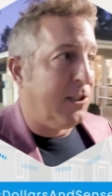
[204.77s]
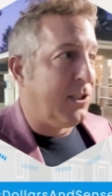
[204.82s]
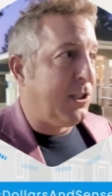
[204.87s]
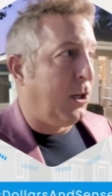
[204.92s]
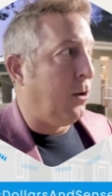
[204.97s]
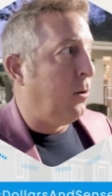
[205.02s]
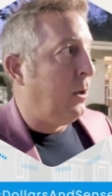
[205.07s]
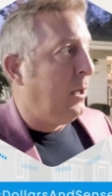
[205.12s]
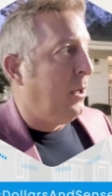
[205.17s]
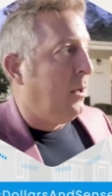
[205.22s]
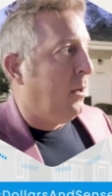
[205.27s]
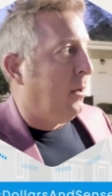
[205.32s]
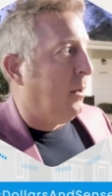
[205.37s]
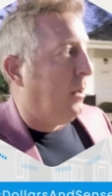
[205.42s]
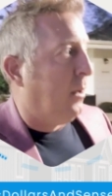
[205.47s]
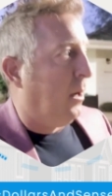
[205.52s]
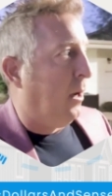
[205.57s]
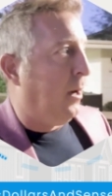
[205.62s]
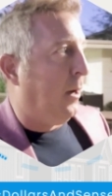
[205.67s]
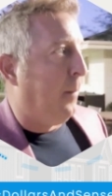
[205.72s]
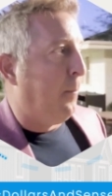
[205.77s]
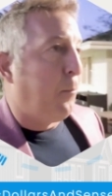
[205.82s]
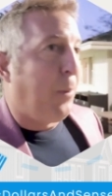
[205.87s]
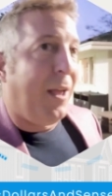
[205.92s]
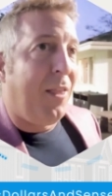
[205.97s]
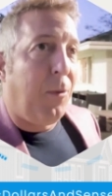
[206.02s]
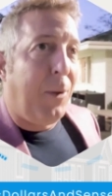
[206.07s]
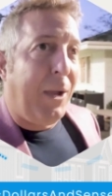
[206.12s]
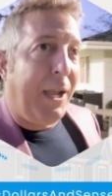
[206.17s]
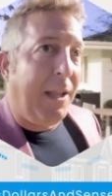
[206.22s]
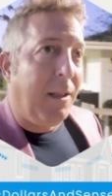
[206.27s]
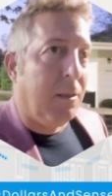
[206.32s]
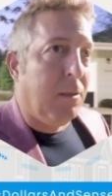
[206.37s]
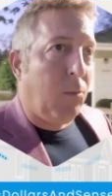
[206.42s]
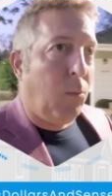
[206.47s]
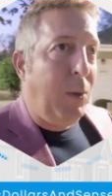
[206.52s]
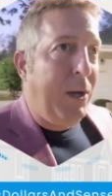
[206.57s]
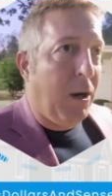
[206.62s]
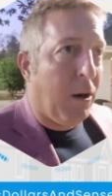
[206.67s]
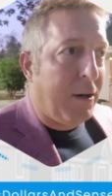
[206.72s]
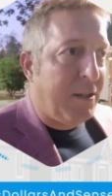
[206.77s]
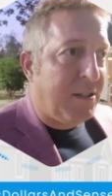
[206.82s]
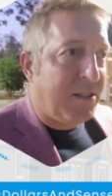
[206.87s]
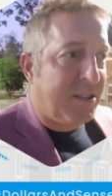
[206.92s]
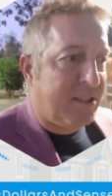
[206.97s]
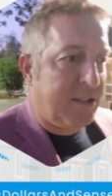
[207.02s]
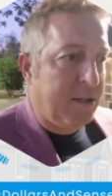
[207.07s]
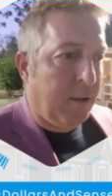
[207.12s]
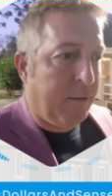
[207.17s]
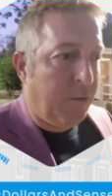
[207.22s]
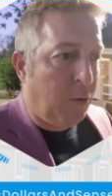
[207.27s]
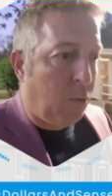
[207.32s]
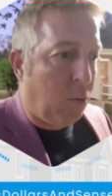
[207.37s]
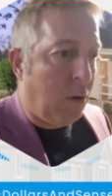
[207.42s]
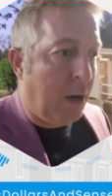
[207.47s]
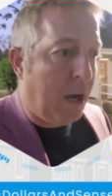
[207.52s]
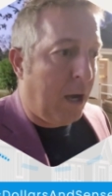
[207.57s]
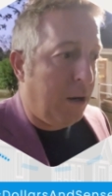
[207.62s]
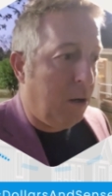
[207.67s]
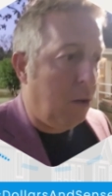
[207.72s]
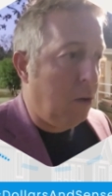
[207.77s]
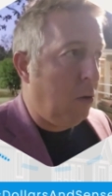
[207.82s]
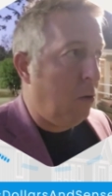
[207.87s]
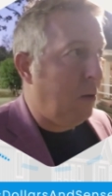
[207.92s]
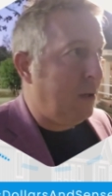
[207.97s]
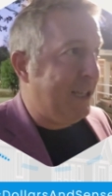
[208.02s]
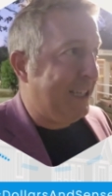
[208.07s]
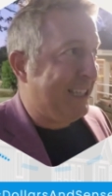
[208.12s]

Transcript: So uh, by the way, we are at Silverado